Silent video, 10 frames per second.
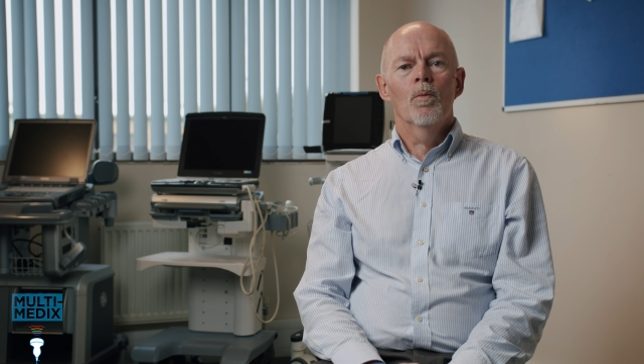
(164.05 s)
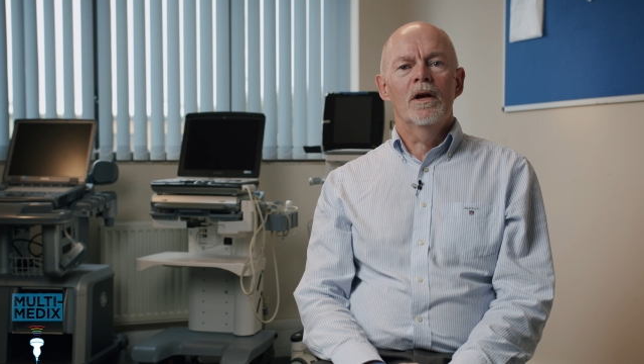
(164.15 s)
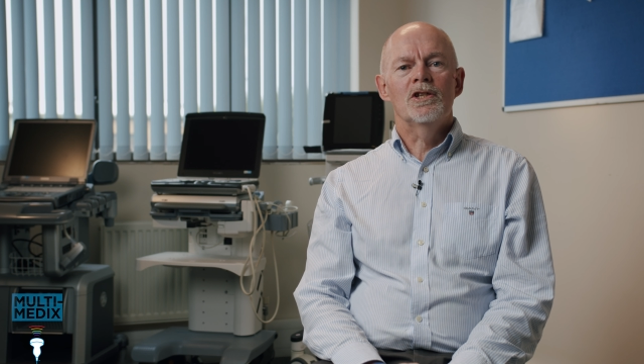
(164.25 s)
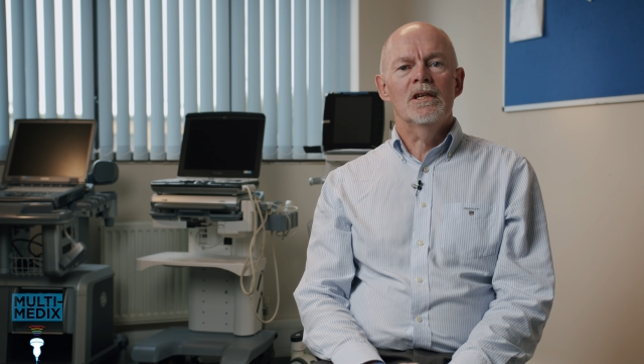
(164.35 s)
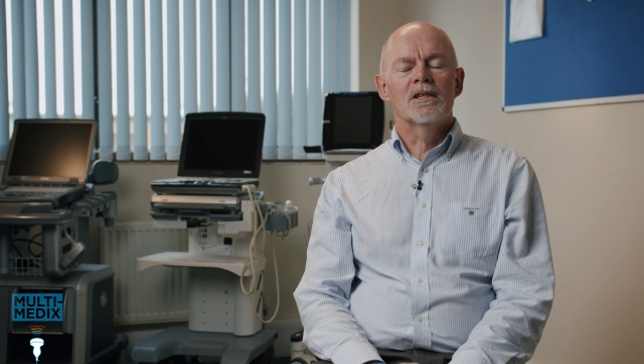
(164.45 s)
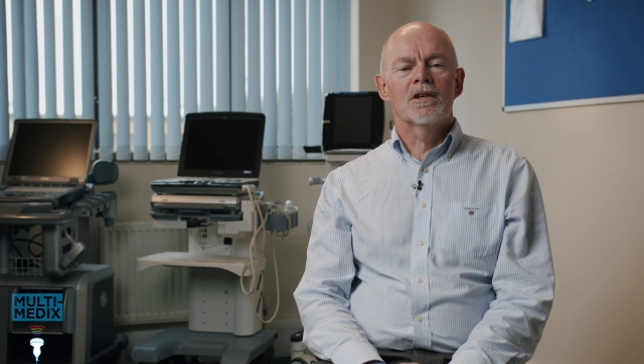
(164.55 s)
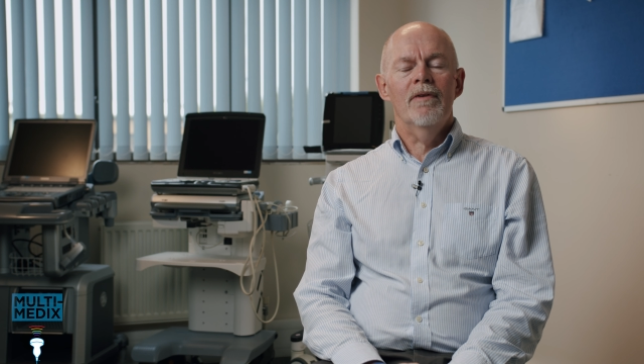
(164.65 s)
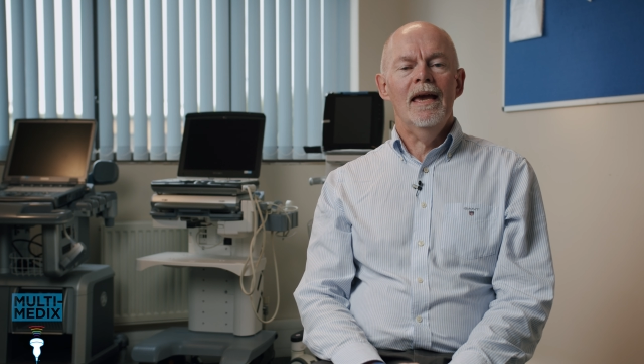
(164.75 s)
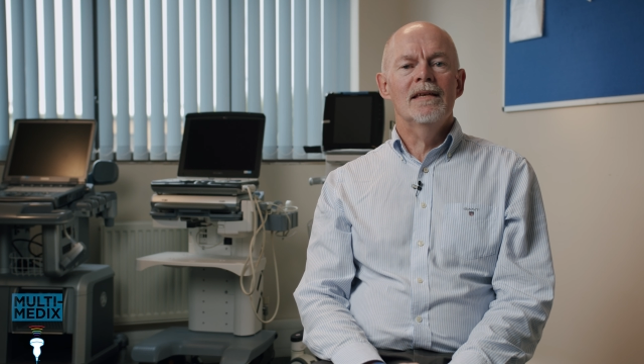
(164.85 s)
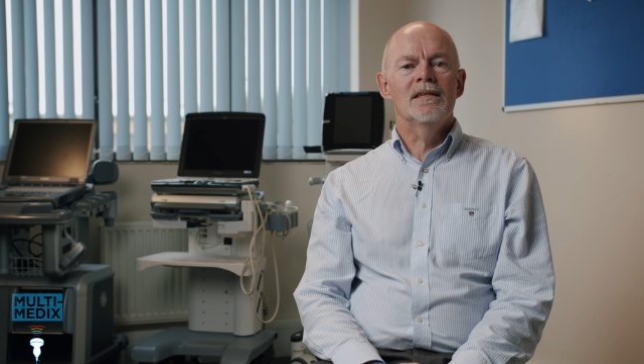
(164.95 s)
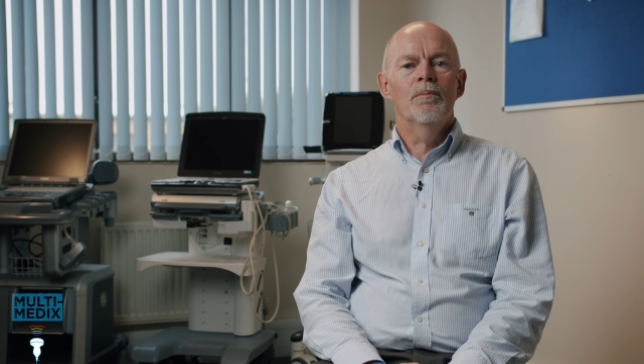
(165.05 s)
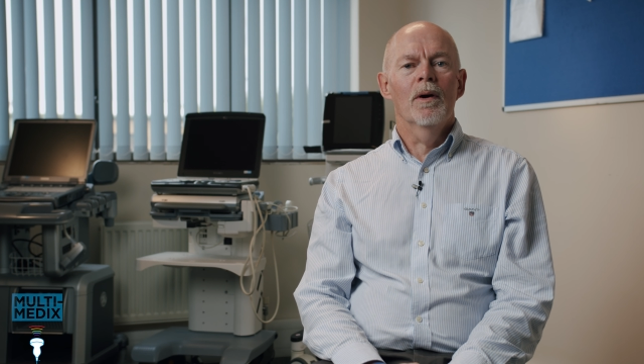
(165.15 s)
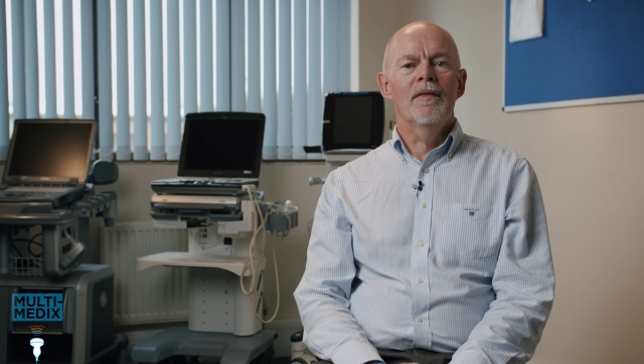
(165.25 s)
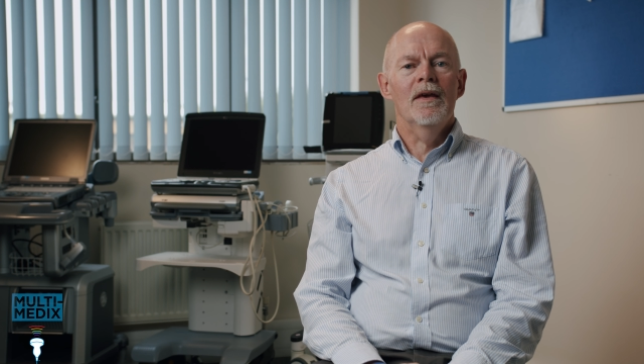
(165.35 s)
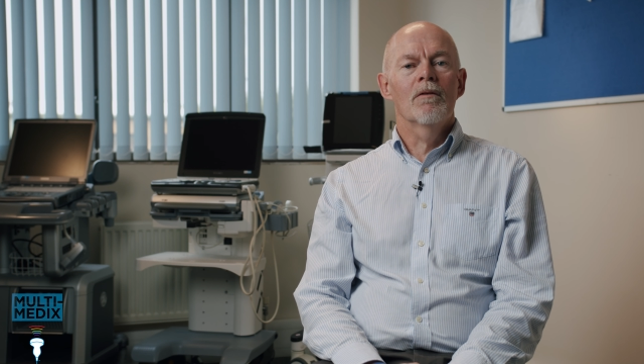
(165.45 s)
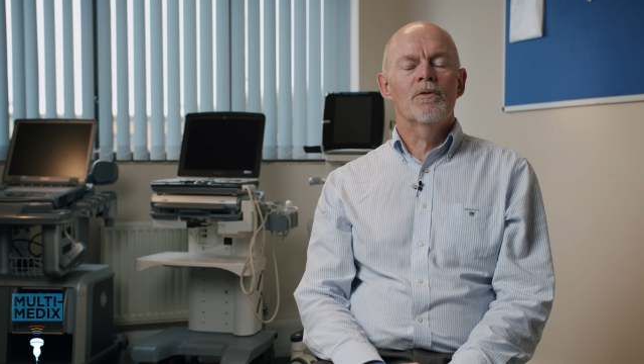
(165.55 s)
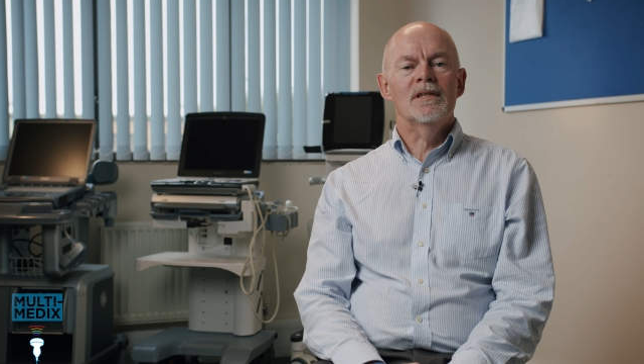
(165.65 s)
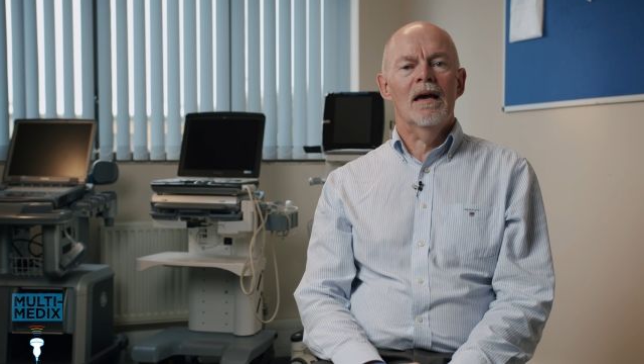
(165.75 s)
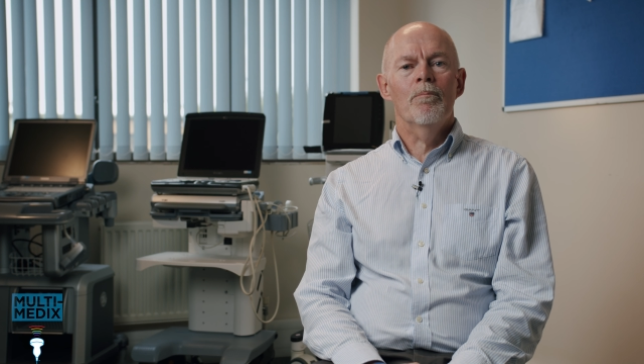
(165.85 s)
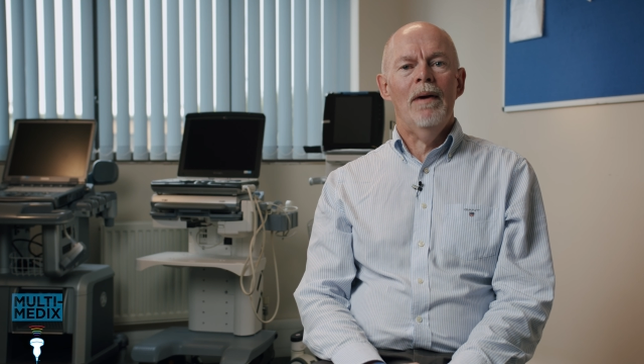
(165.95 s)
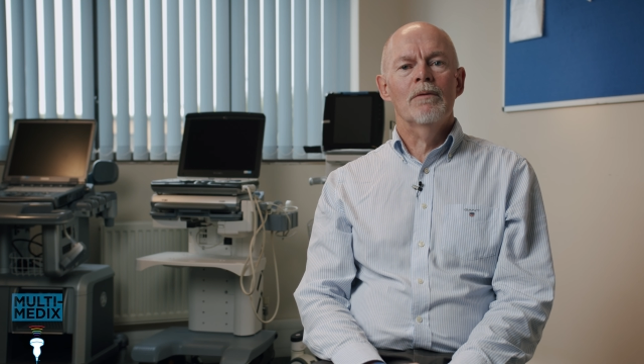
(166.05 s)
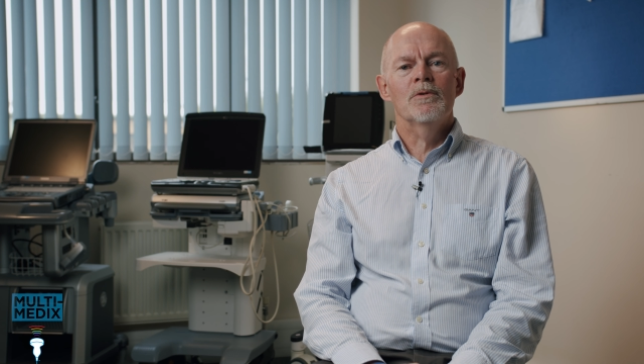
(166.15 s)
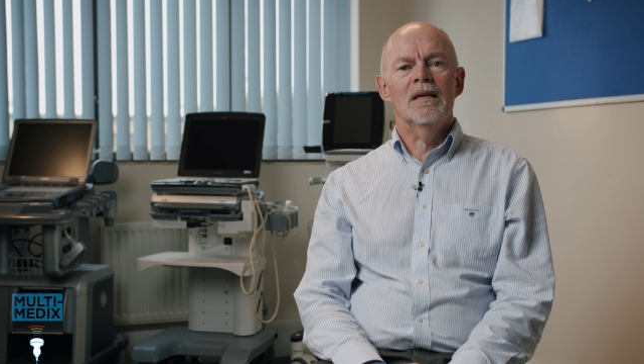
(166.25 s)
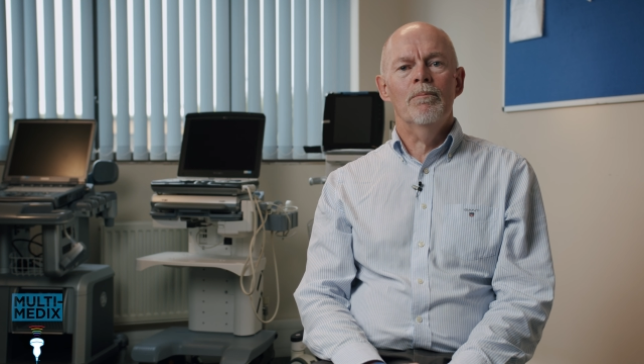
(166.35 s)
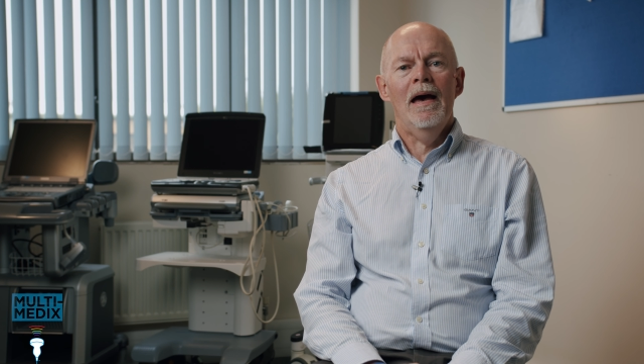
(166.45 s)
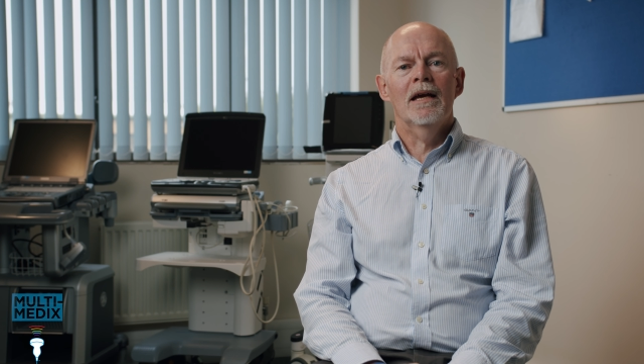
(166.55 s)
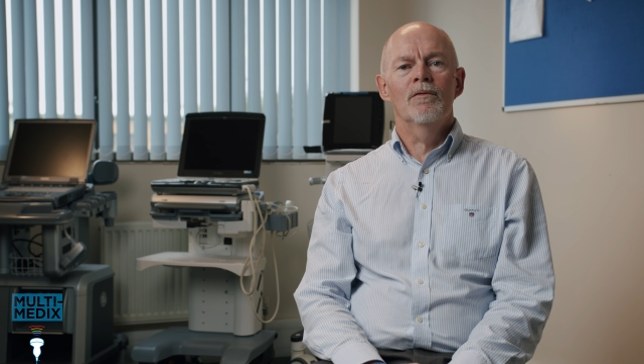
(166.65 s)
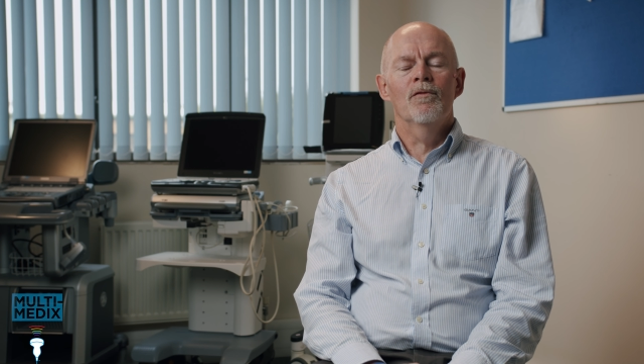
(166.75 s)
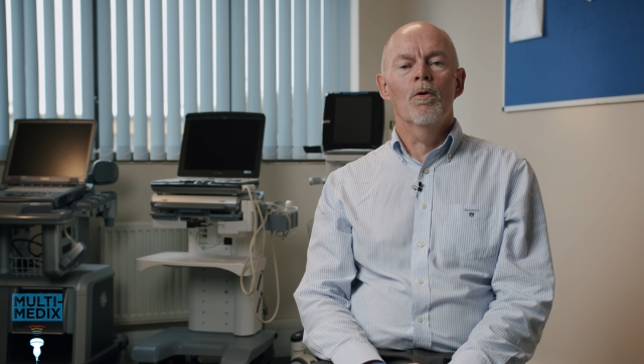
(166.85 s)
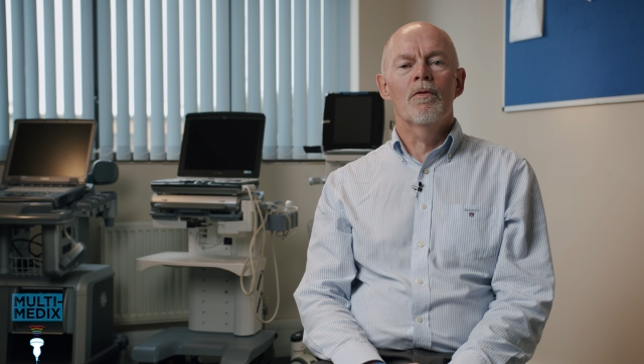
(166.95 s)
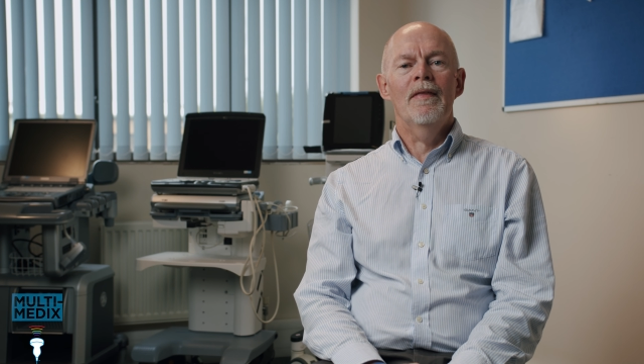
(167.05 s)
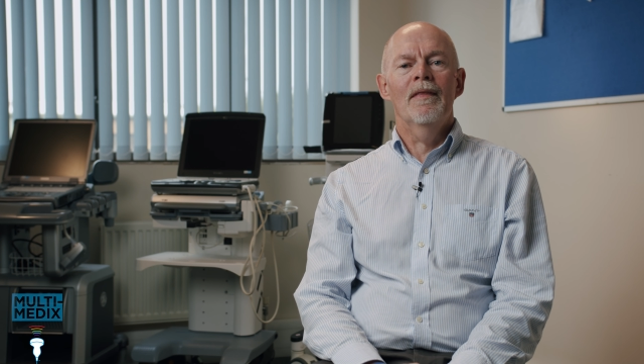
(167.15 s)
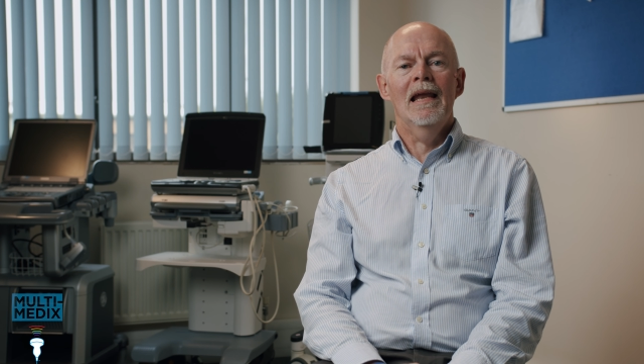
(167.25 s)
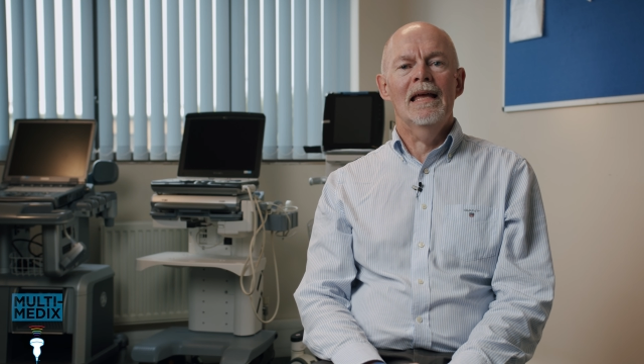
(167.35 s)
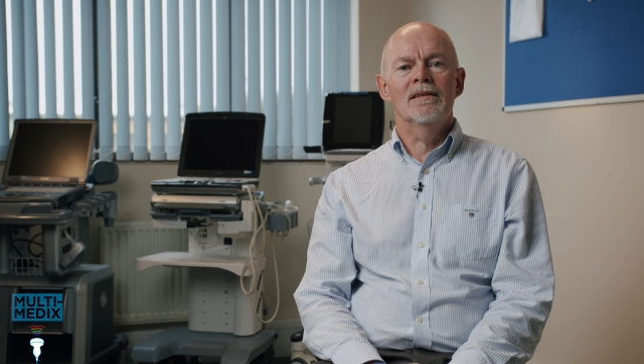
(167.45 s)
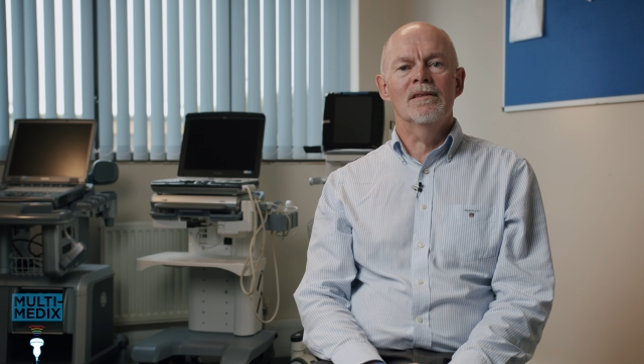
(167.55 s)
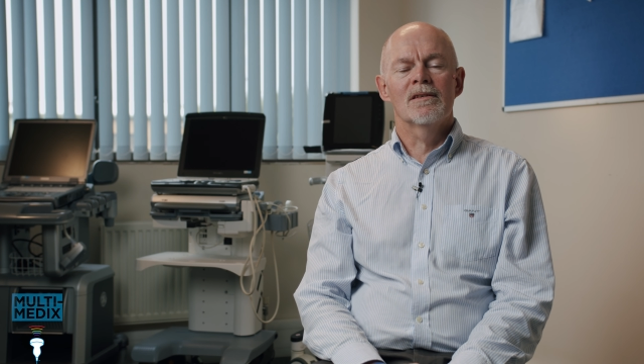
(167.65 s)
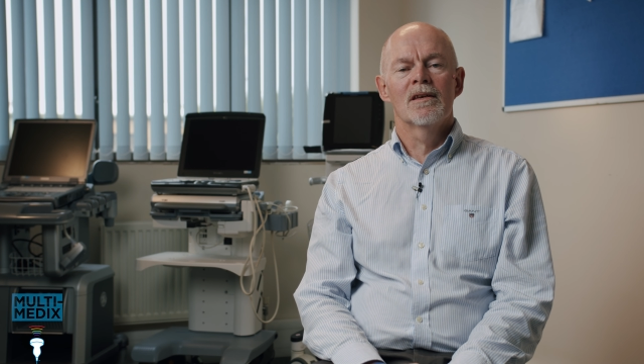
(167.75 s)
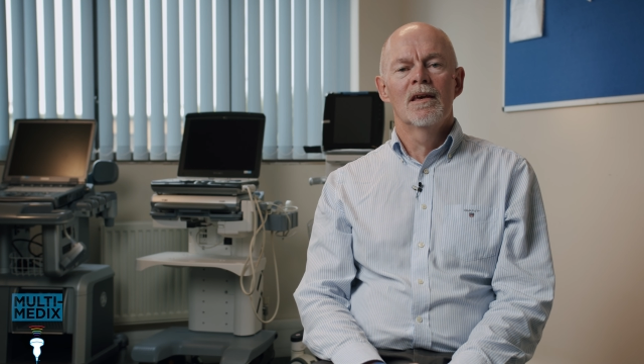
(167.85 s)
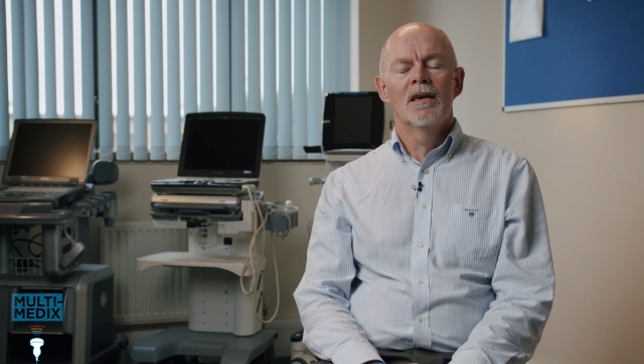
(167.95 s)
which is created by the ultrasound bouncing back and forth in the lens,